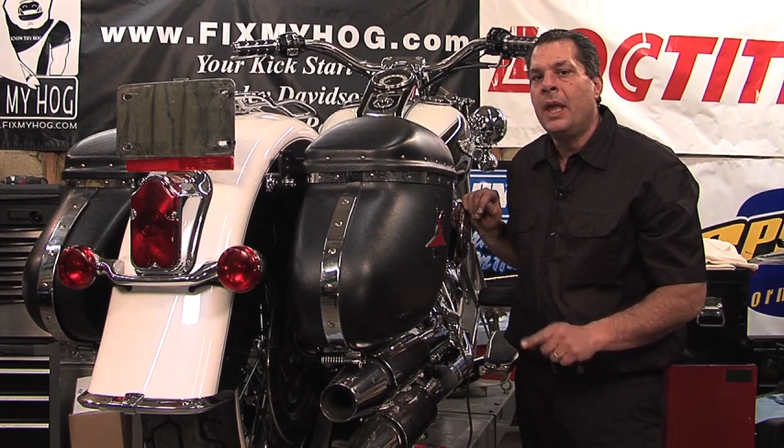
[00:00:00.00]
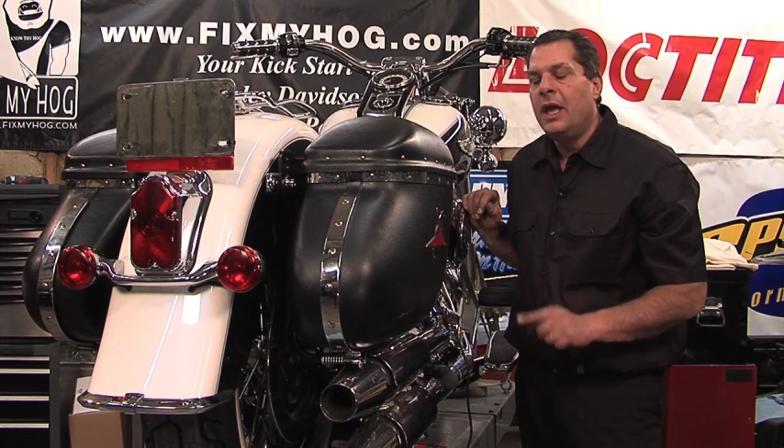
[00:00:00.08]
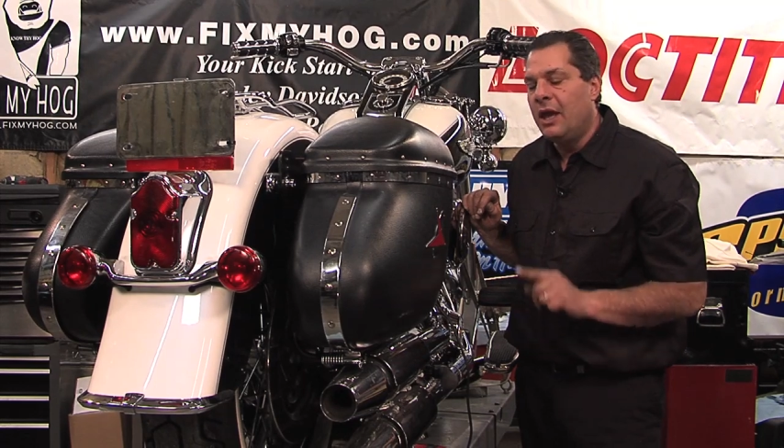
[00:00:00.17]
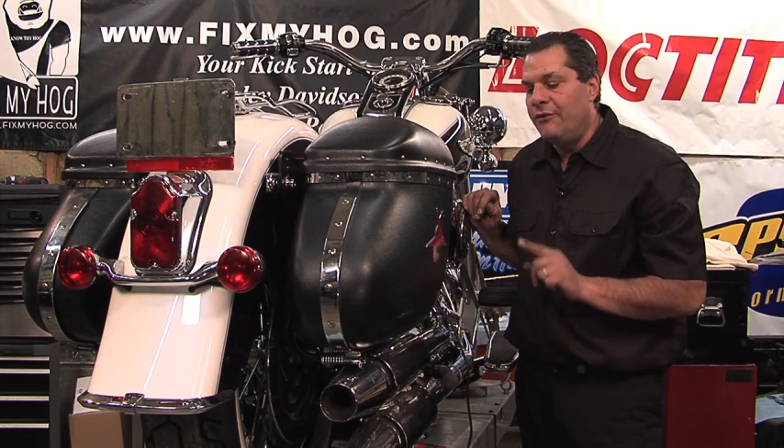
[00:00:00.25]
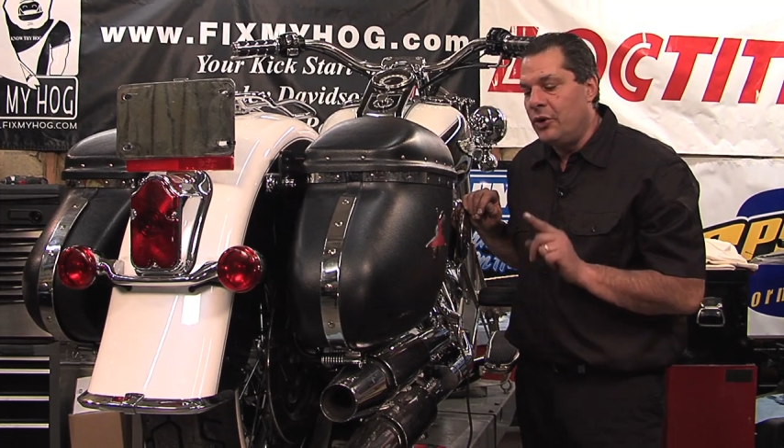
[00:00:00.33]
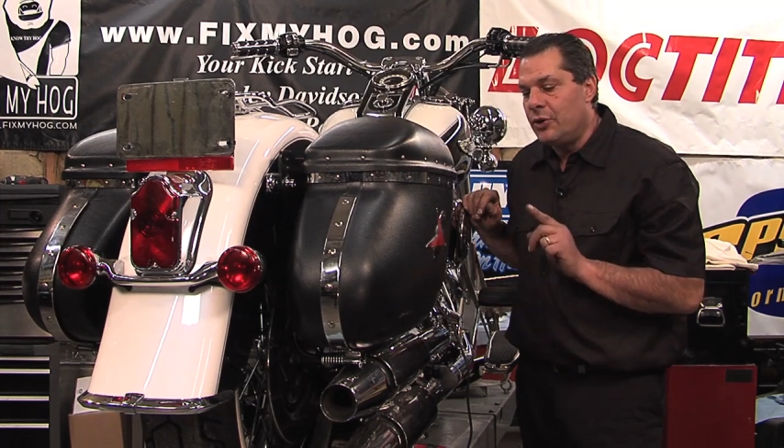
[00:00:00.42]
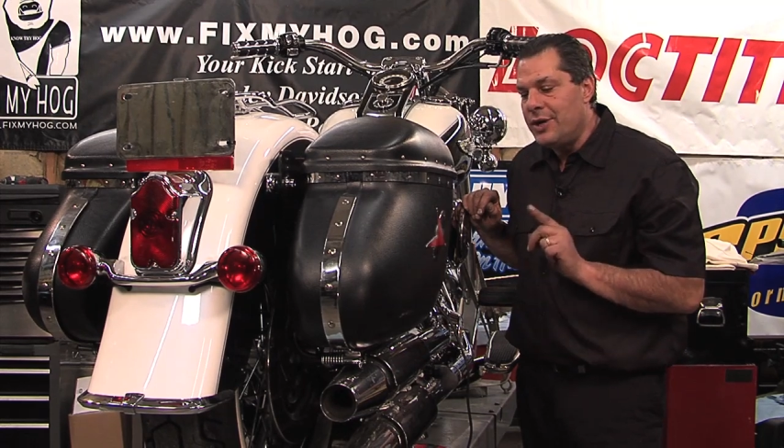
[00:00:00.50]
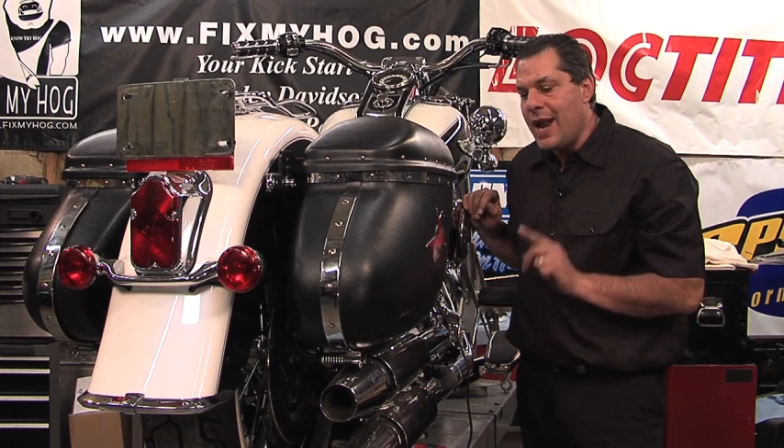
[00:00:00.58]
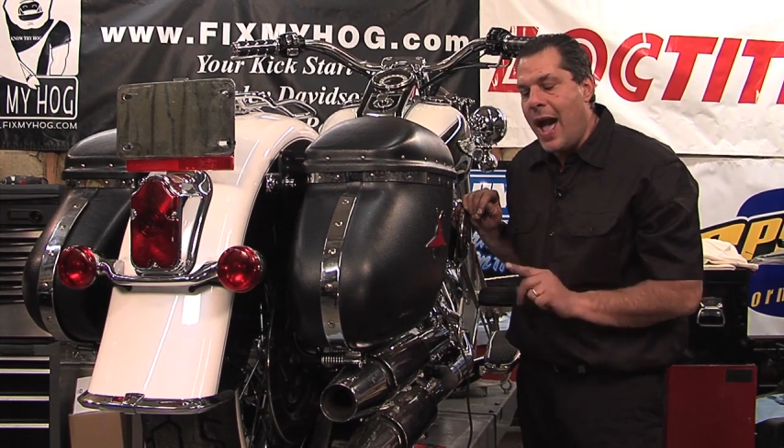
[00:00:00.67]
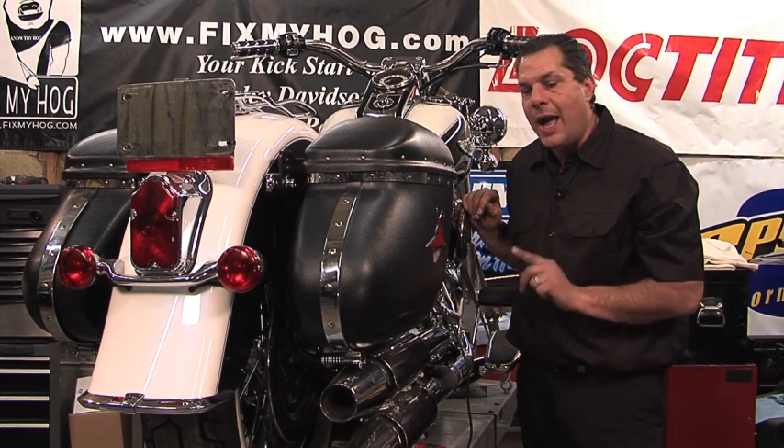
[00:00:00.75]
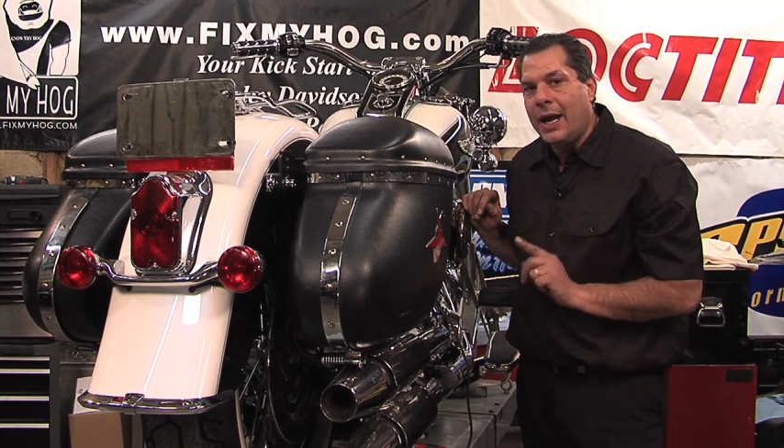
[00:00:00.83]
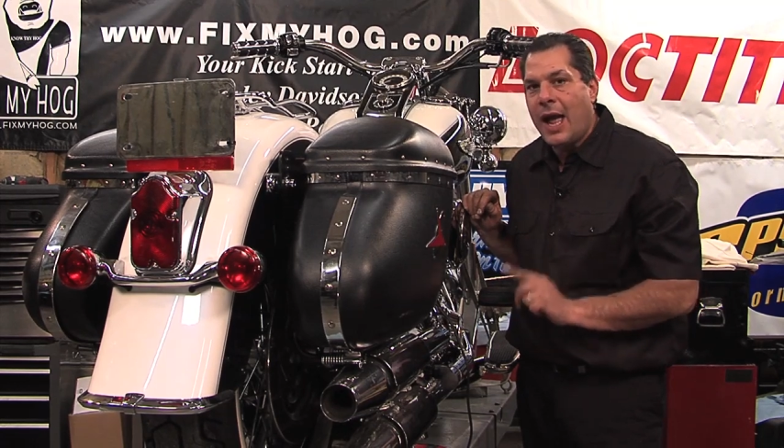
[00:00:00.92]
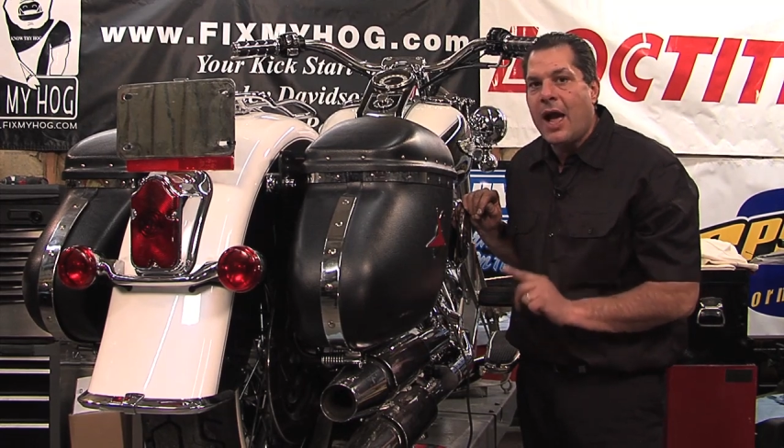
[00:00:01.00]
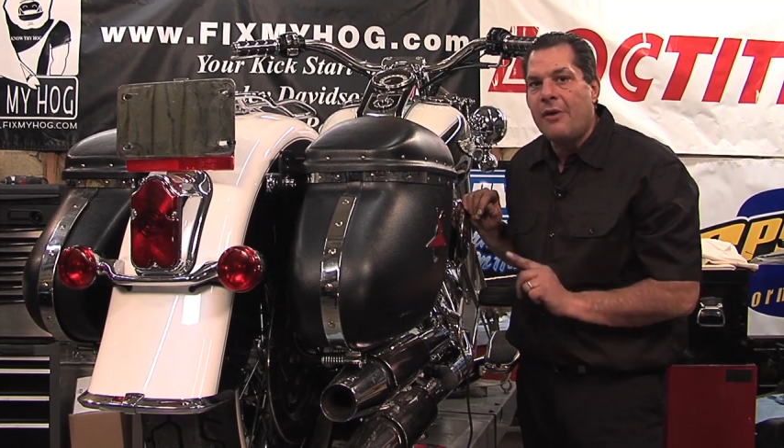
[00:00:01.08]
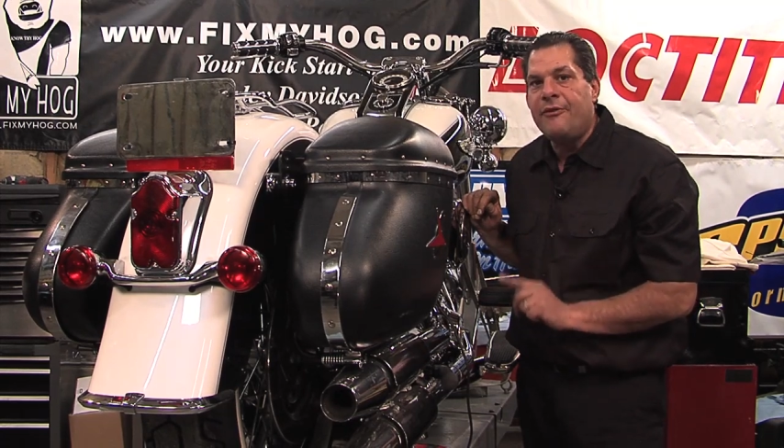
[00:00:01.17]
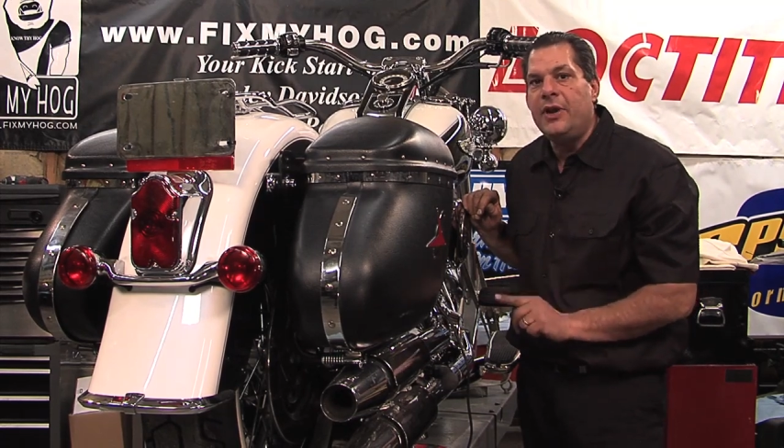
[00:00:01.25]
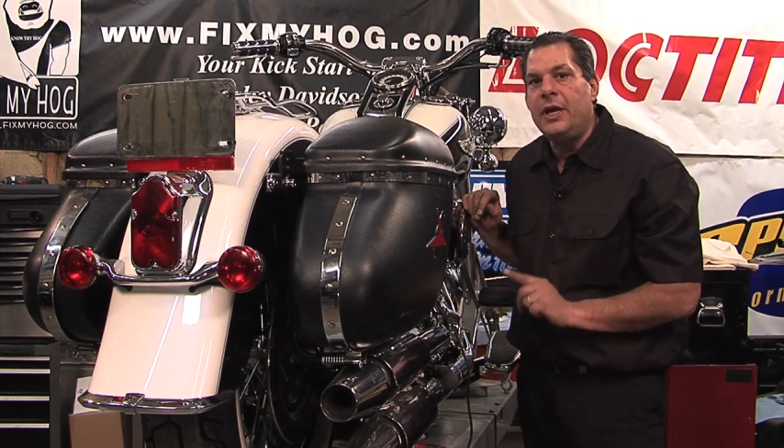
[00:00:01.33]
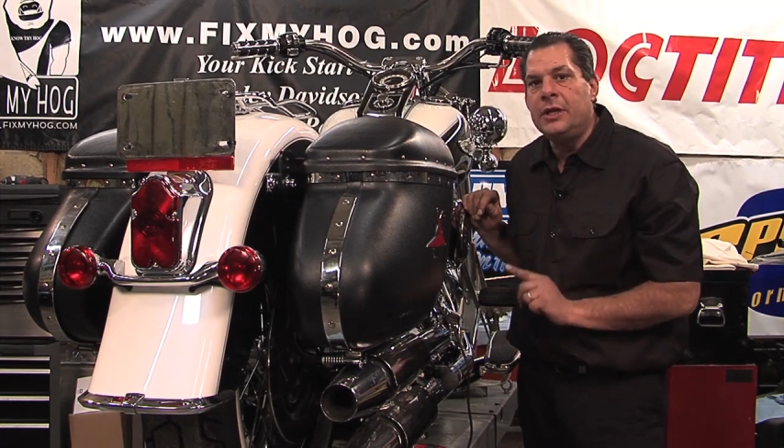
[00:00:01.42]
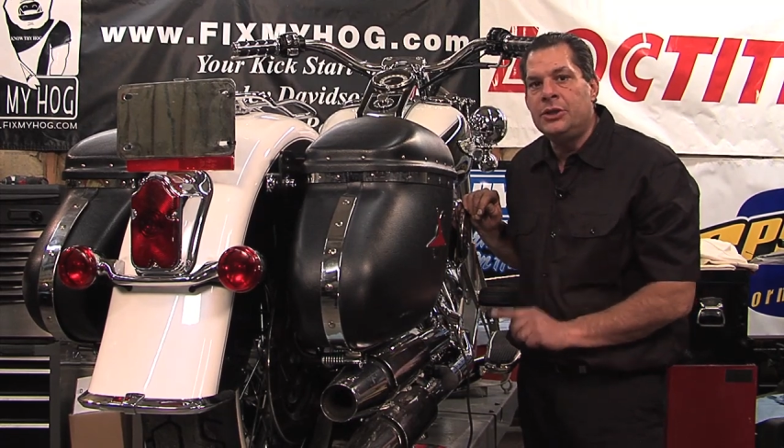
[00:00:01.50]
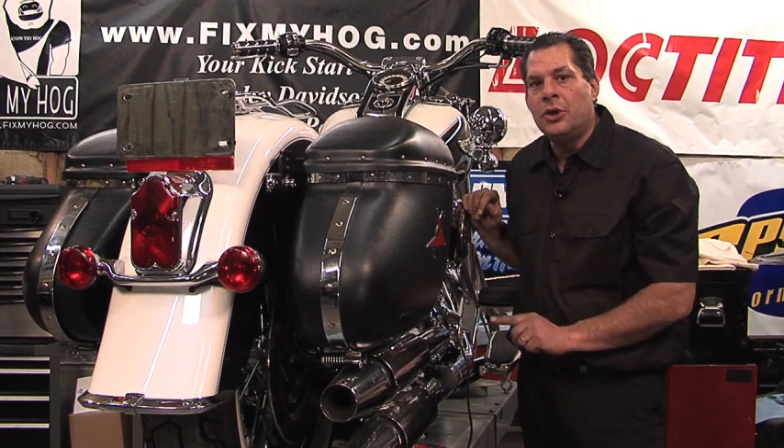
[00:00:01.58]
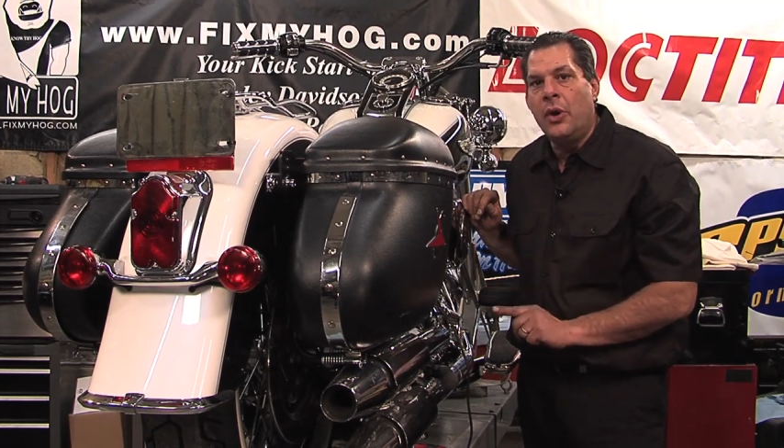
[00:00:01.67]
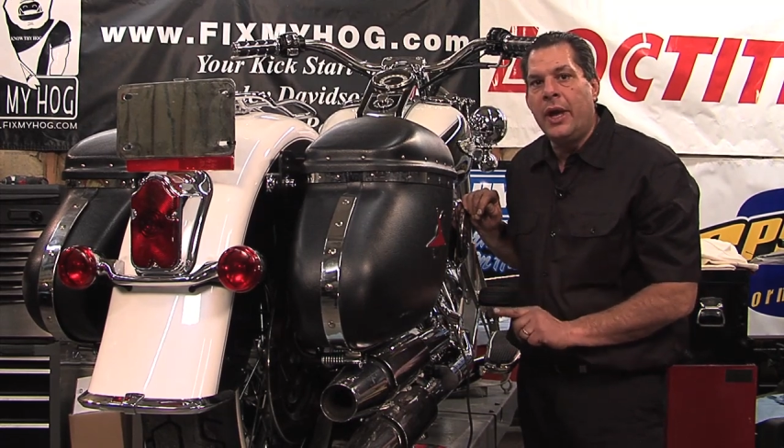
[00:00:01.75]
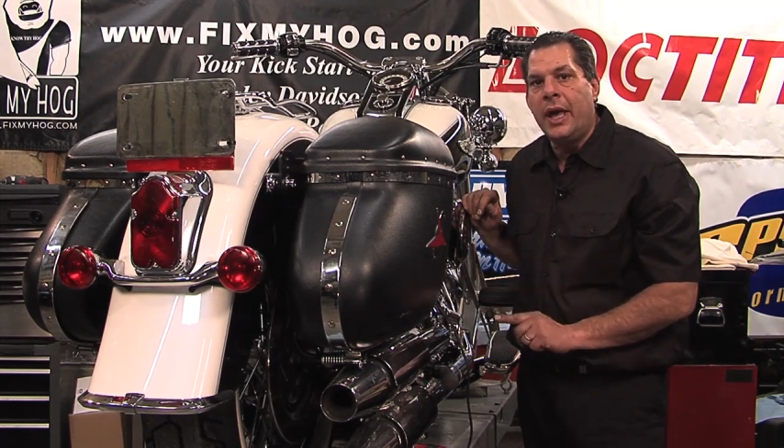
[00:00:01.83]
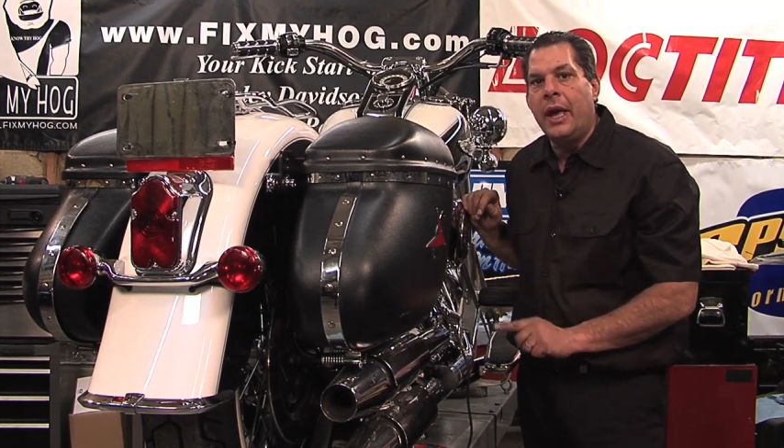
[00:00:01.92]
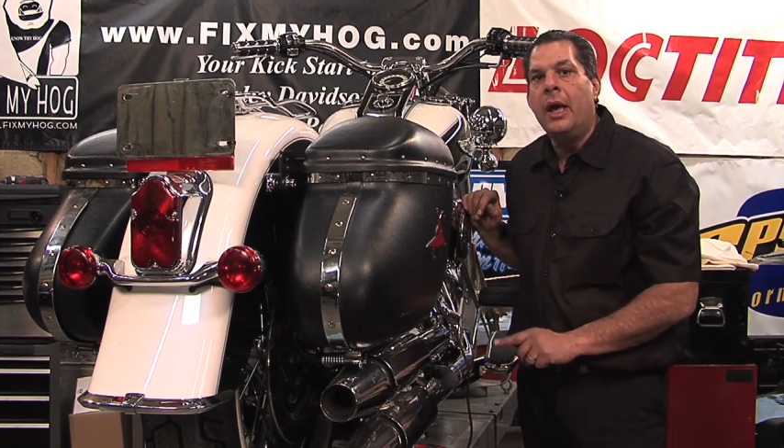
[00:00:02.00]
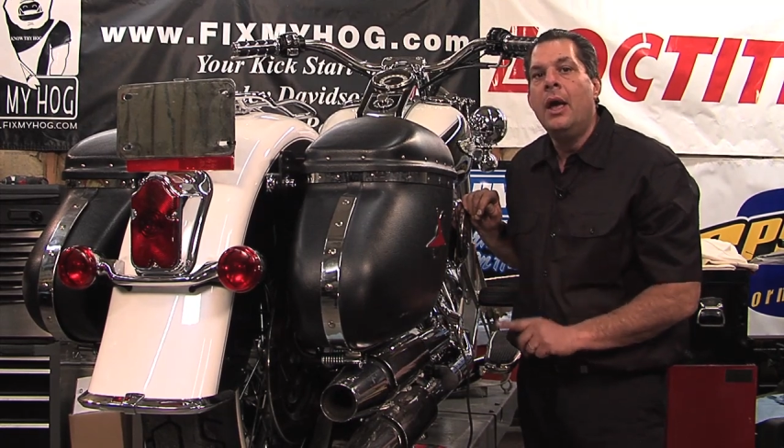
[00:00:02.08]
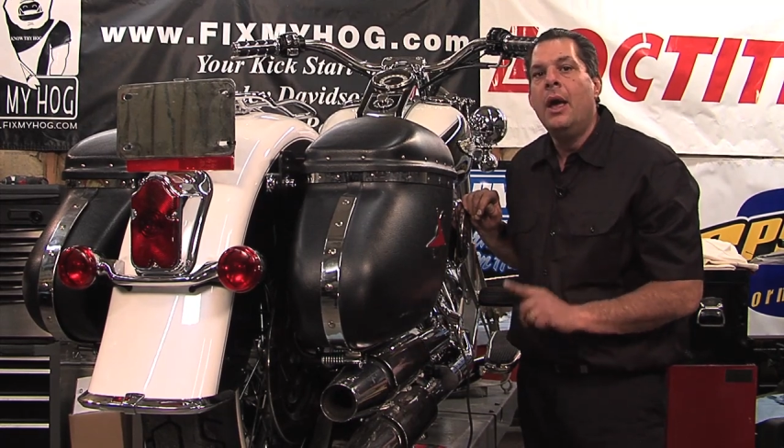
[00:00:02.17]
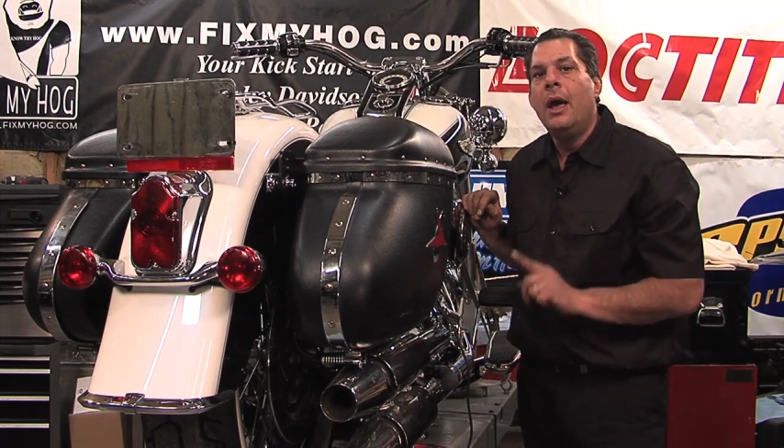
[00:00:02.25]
If you're not confident in doing it,